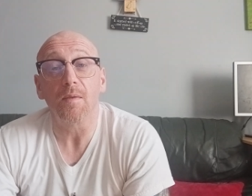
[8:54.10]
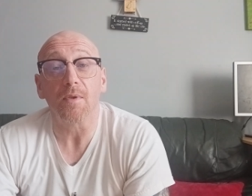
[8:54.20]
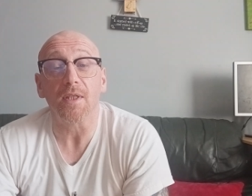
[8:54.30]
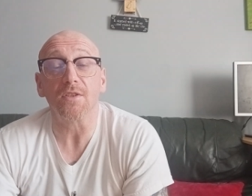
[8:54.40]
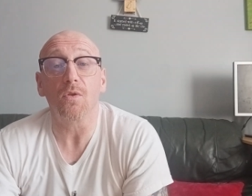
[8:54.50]

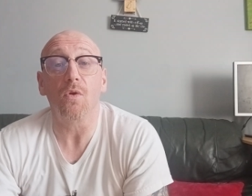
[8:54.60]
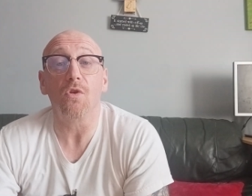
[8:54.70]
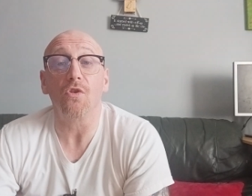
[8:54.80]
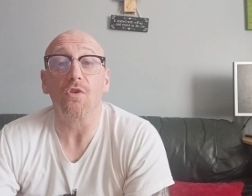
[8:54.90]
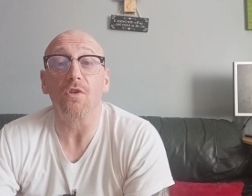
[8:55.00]
But that's a whole
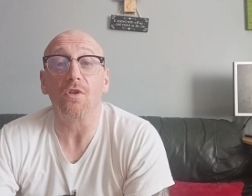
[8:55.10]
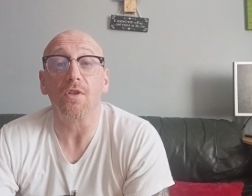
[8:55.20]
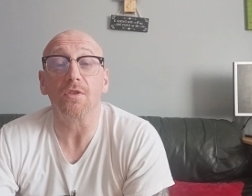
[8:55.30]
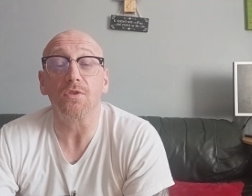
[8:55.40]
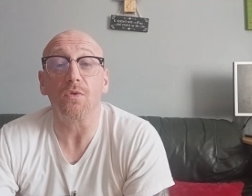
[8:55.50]
nother
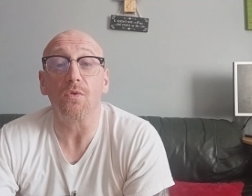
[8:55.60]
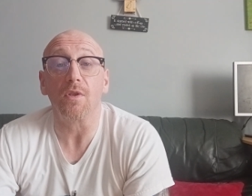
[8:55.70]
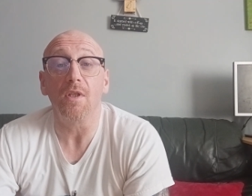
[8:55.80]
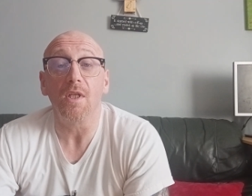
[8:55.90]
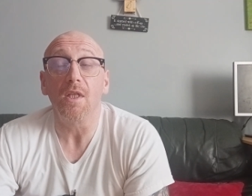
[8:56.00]
kind of
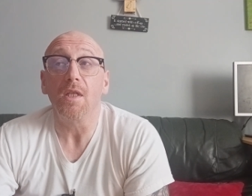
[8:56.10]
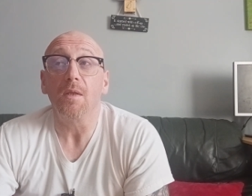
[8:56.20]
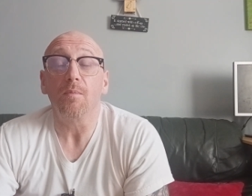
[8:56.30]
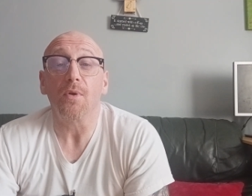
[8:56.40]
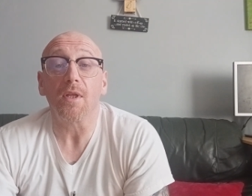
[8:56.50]
story.
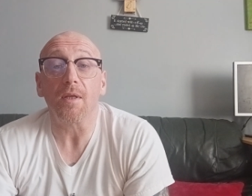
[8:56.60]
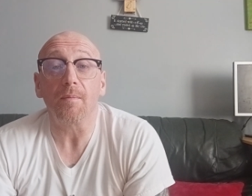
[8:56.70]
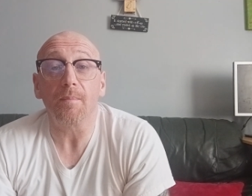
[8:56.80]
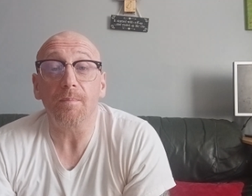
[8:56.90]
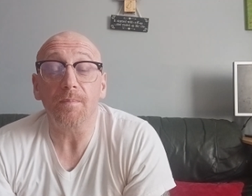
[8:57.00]
But if
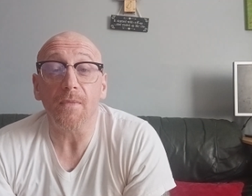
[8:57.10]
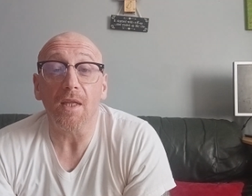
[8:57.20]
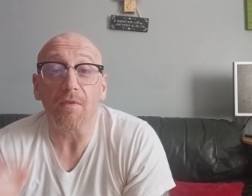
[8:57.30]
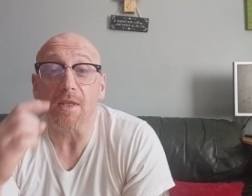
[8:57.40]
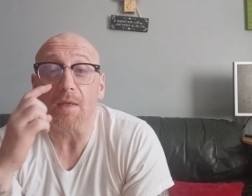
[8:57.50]

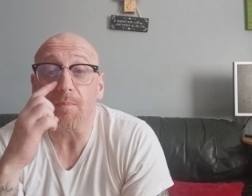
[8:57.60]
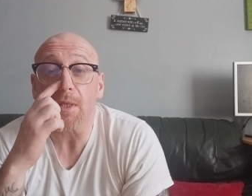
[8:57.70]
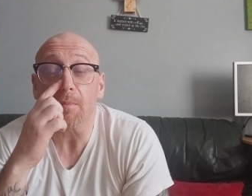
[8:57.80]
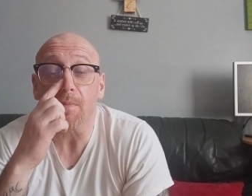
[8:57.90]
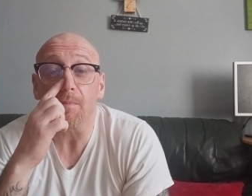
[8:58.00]
you can get
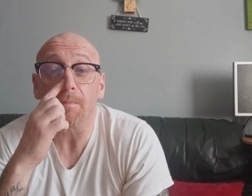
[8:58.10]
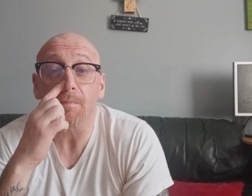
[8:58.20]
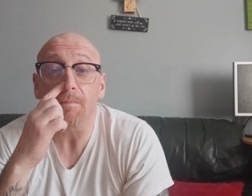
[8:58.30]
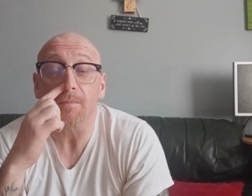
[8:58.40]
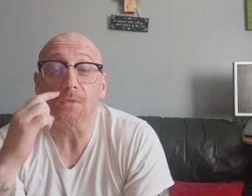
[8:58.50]
people,
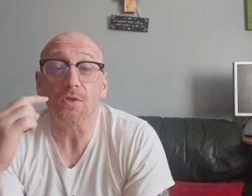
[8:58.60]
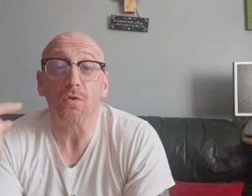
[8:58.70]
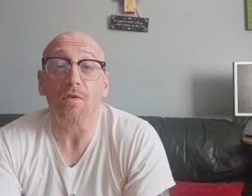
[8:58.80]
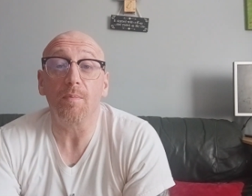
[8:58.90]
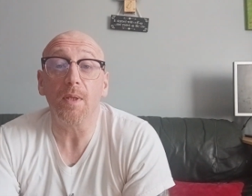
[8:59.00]

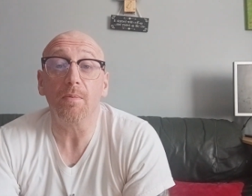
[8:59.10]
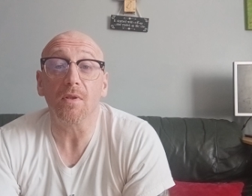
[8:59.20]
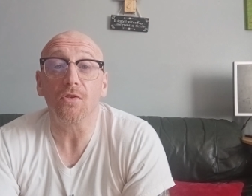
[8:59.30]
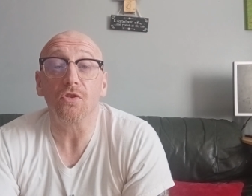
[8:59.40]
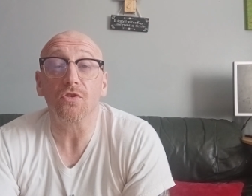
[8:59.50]
so if people
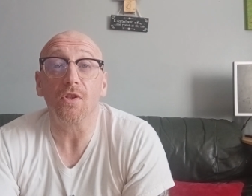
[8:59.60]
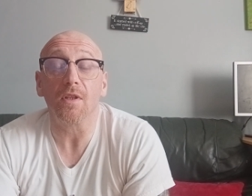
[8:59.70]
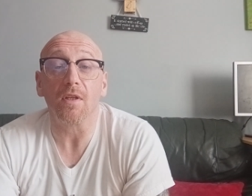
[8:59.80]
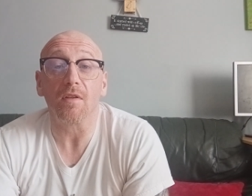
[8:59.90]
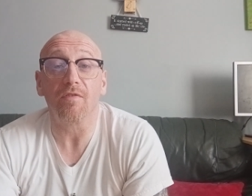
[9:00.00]
can just
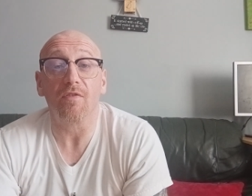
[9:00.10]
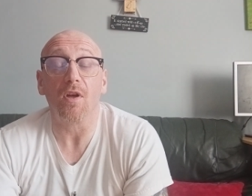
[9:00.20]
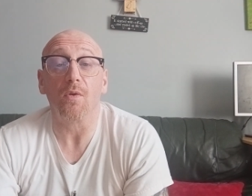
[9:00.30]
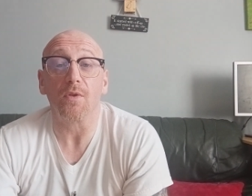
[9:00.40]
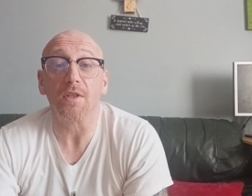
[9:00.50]
kind of like
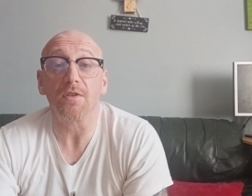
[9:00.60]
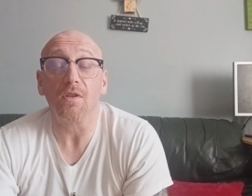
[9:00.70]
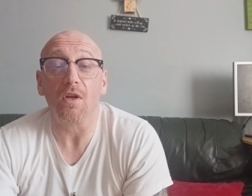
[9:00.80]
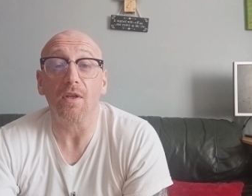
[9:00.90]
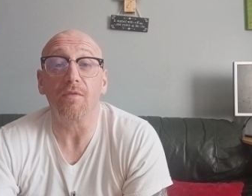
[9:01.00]
follow this,
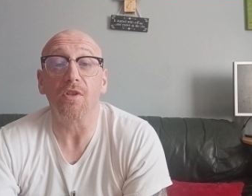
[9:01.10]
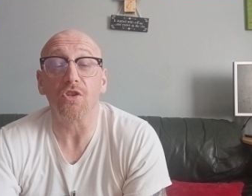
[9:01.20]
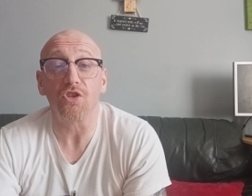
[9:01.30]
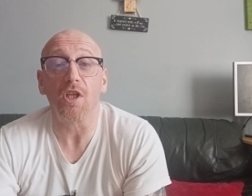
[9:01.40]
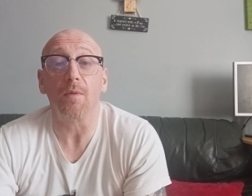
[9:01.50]
or if you
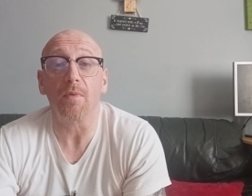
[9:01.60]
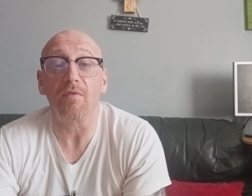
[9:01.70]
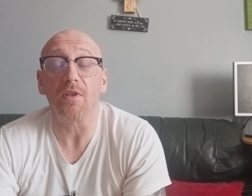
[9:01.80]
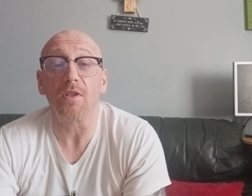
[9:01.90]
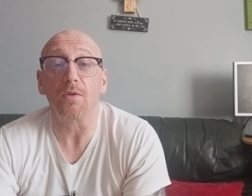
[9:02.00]
can share me
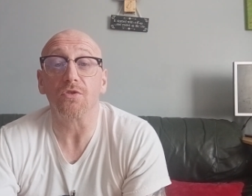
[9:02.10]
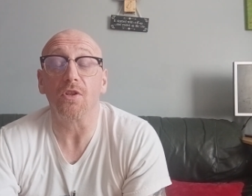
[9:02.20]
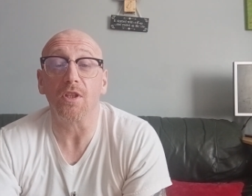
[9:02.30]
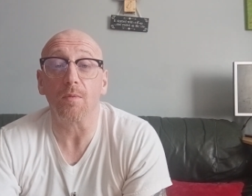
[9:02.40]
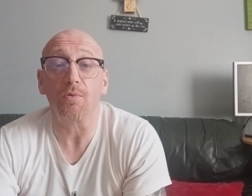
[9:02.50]
videos,
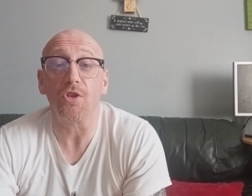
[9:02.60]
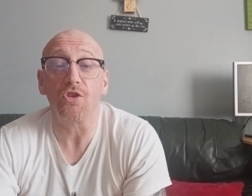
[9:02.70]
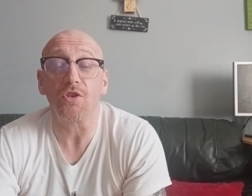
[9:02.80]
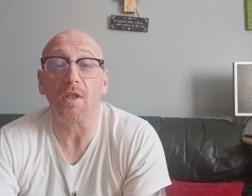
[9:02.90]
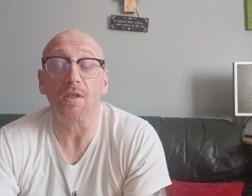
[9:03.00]
I'd
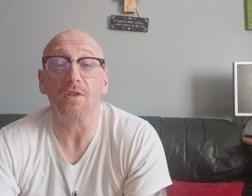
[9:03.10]
appreciate it.